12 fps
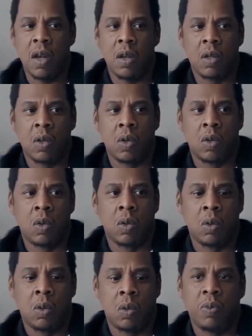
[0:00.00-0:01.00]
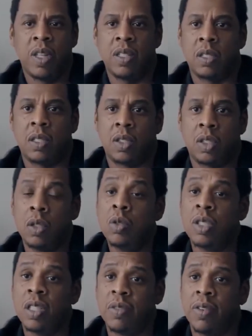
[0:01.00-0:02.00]
trying to take fifth place, was
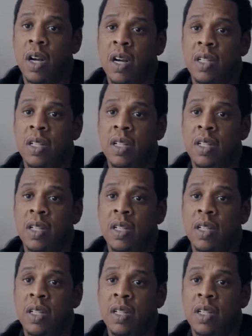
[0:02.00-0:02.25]
nominated for 5